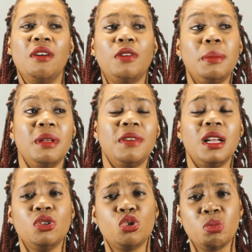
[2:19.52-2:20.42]
Family
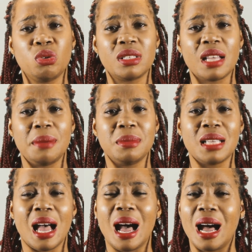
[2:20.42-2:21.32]
values most
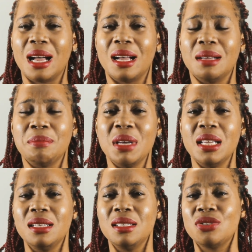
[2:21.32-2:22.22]
times are
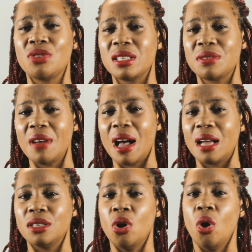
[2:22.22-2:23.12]
being
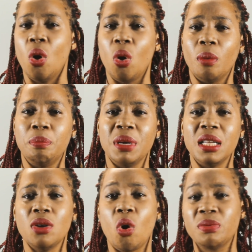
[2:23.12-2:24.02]
transferred or
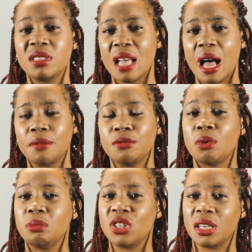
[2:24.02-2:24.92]
being observed
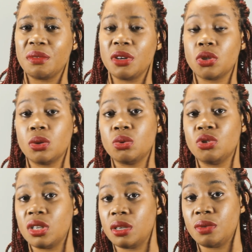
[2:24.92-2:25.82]
from generation
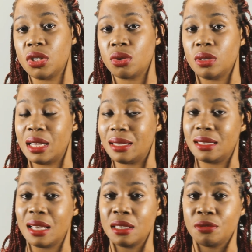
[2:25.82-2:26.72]
to generation. They are
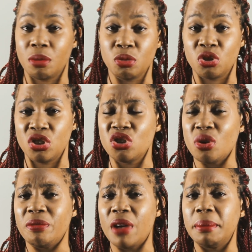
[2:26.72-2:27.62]
set from, you see
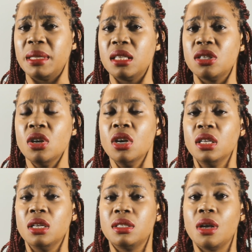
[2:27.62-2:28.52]
some families,
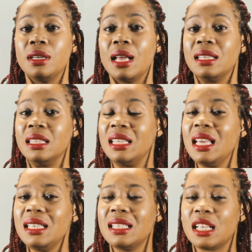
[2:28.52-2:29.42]
they'll tell you that
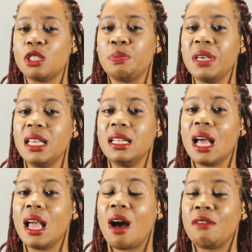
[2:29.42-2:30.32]
this has
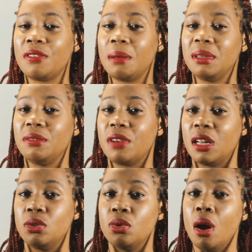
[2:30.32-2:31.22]
been our family
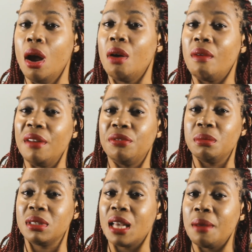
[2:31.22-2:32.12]
value right
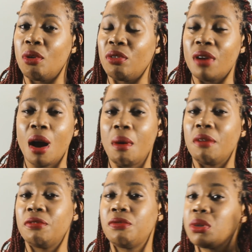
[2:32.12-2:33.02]
from the time of
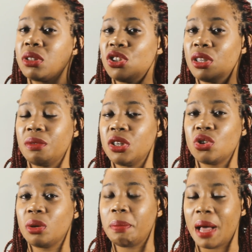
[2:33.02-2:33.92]
our fourth
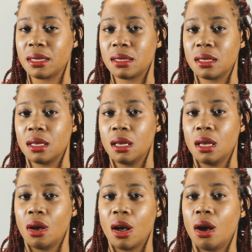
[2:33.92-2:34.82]
generation past.
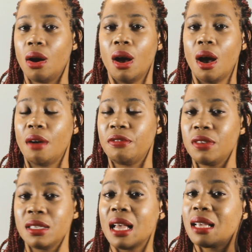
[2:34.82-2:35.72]
Our
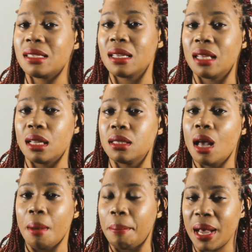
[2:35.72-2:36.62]
first ascendant
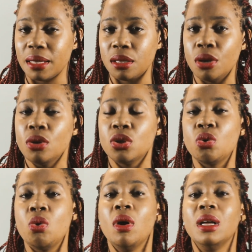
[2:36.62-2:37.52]
past.
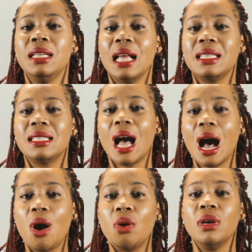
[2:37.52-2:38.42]
So that is
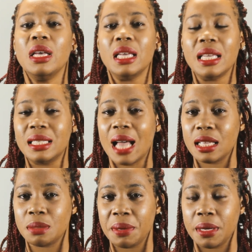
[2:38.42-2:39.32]
how it
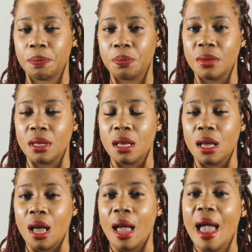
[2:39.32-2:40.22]
has been.
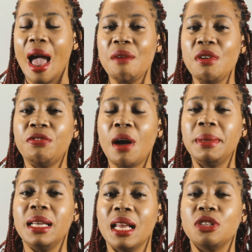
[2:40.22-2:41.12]
Every
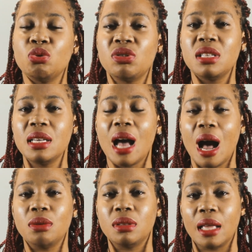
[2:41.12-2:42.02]
family that you see
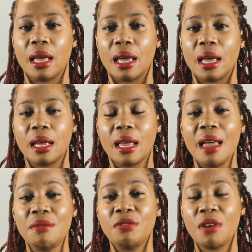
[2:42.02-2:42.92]
out there
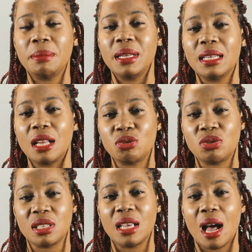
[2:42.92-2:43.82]

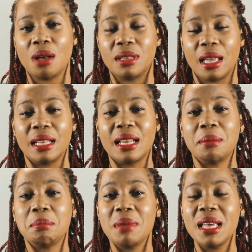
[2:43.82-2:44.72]

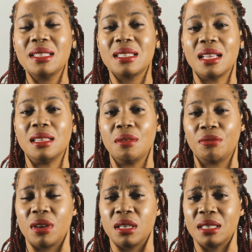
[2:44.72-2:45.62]
that makes a
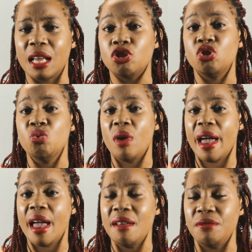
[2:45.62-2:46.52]
difference, that you
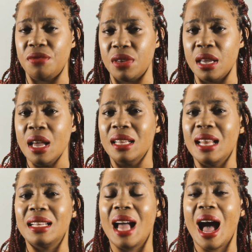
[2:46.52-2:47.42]
envy,
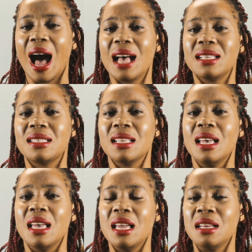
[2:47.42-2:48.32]
that has
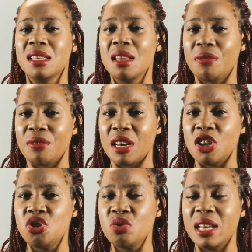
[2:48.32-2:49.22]
a different,
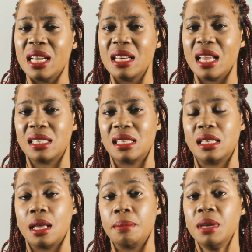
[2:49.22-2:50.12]
a uniqueness
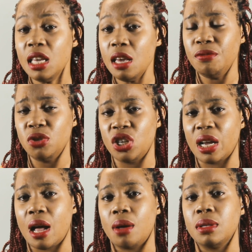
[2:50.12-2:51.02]
in them, if you
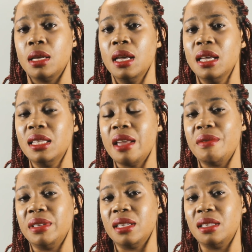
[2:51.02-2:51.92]
check out,
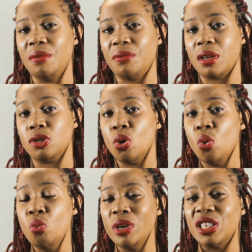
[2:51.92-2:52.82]
there is a difference
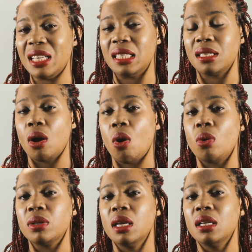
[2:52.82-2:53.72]
which is
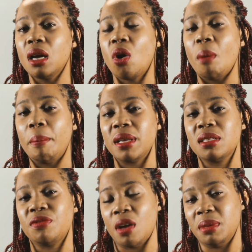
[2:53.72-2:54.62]
called the
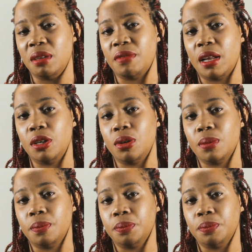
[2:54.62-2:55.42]
compass, family value.